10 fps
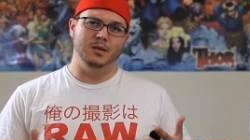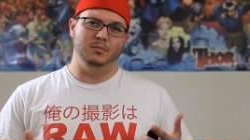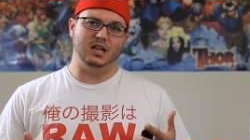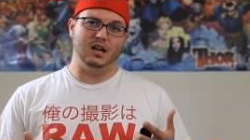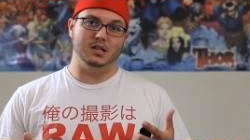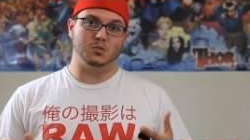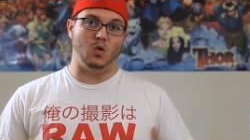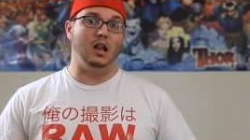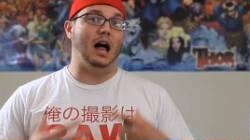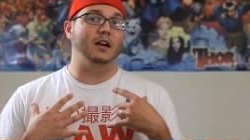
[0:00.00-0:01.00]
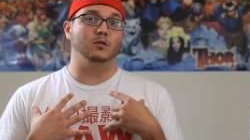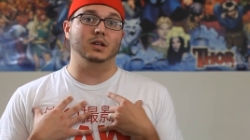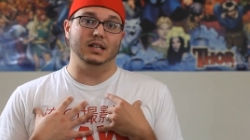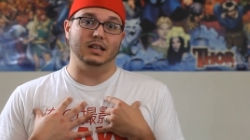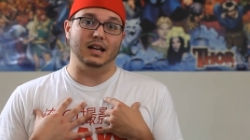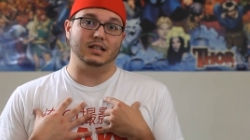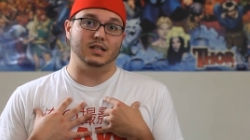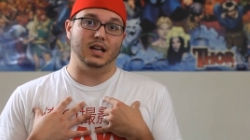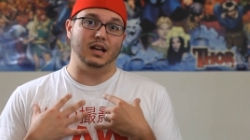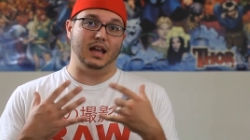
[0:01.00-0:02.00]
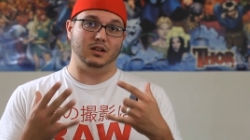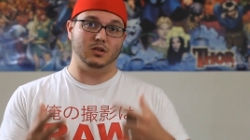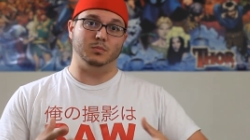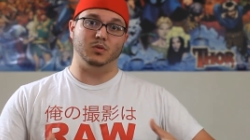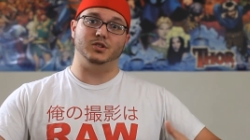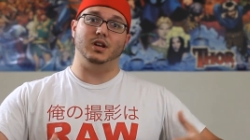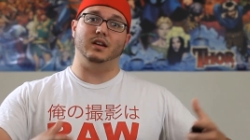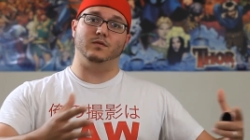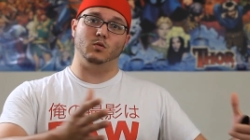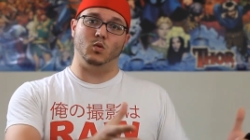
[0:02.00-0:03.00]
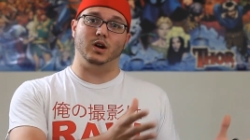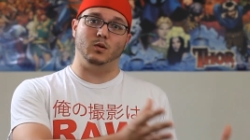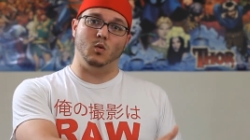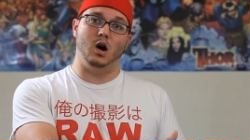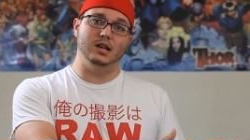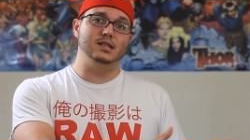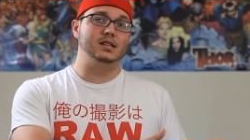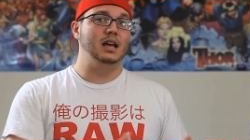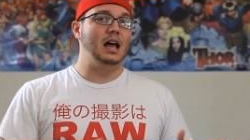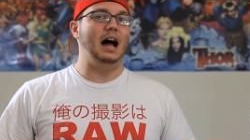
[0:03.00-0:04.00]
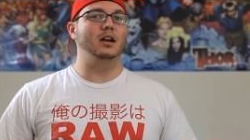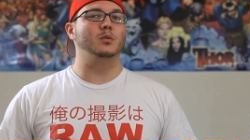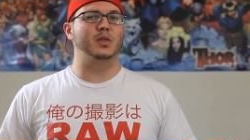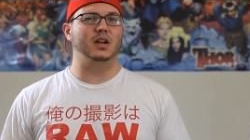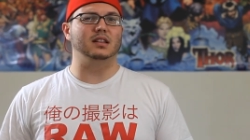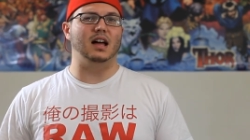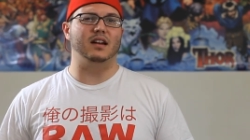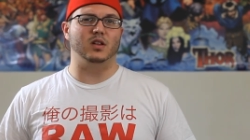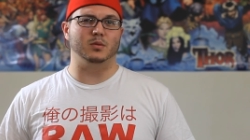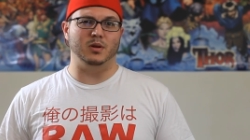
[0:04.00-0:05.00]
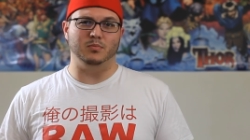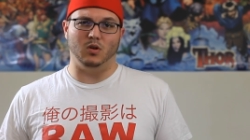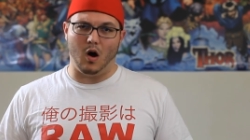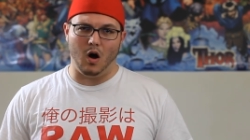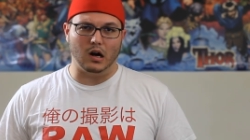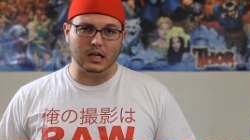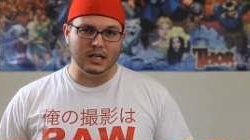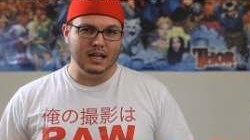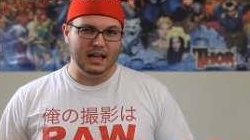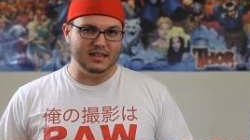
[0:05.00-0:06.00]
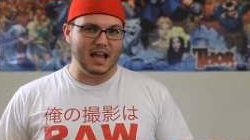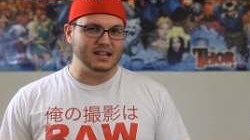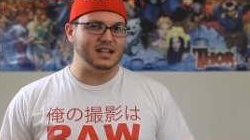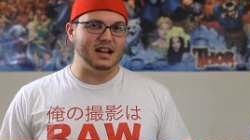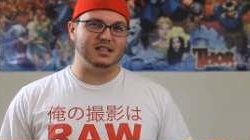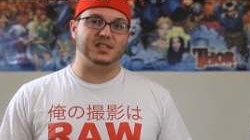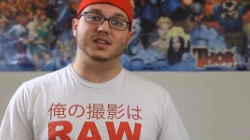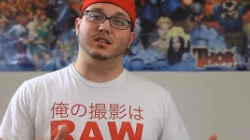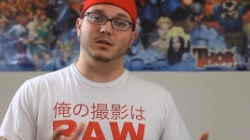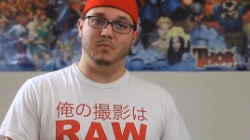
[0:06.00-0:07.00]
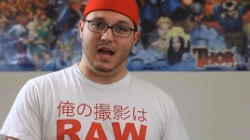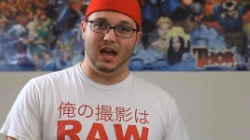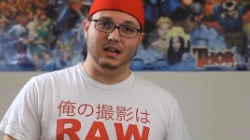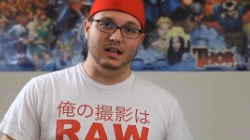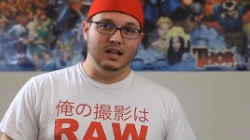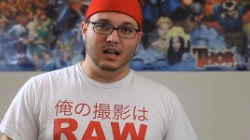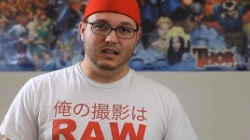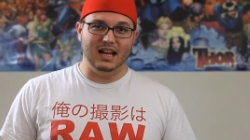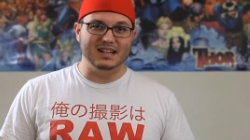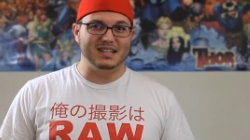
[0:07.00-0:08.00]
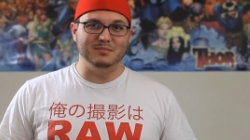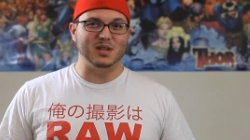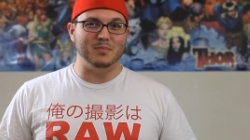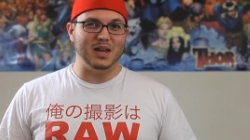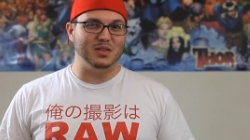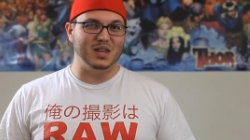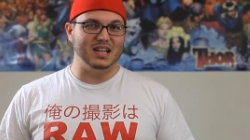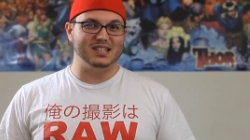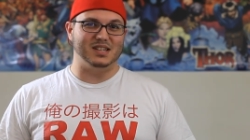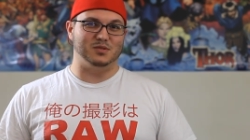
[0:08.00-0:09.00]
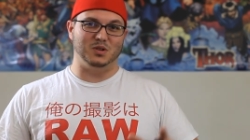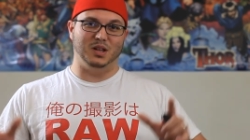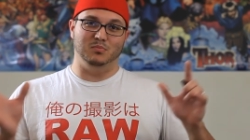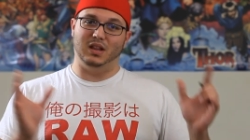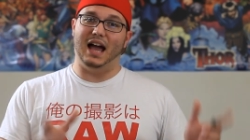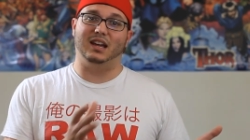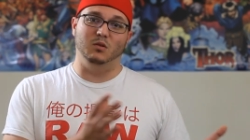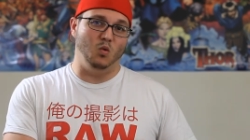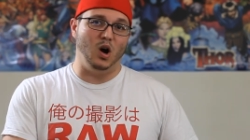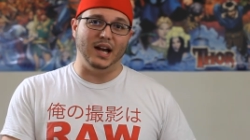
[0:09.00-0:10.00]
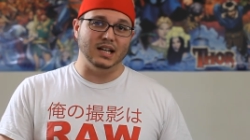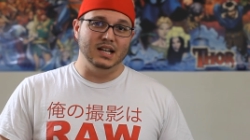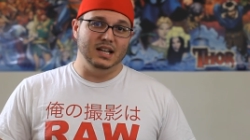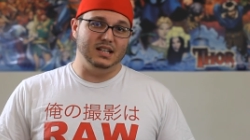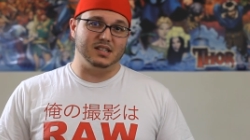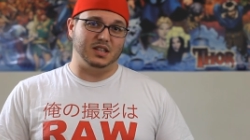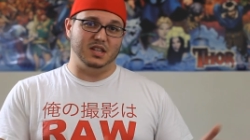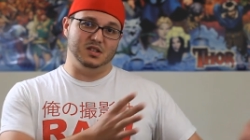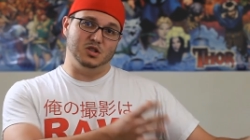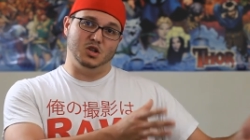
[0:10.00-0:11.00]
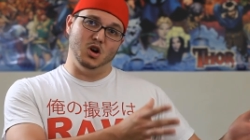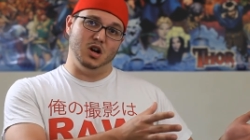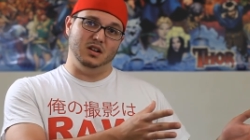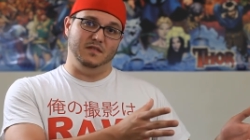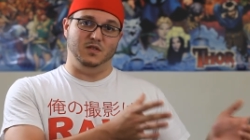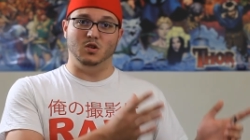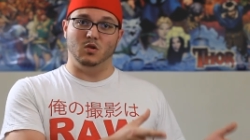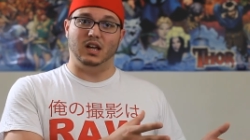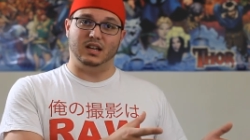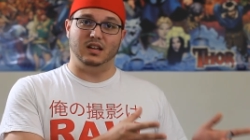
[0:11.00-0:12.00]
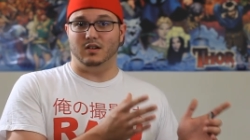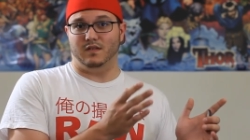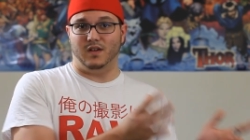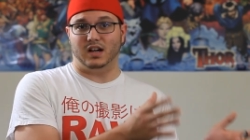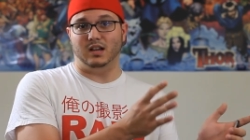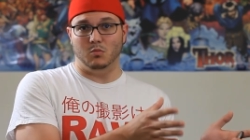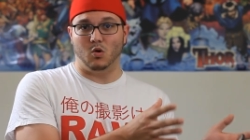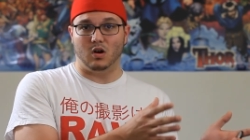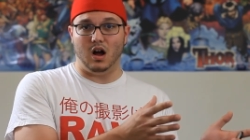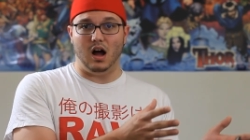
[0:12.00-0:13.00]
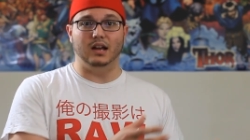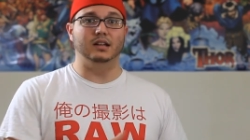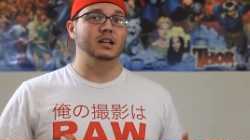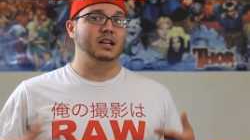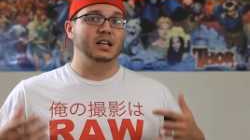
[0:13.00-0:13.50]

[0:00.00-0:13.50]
because while I really liked it and could appreciate it for what it was, I don't think a lot of other people are. And that's not necessarily bad. A lot of times I paint things as really black and white. It's like, this is good, and if you don't like it, you're a fucking moron.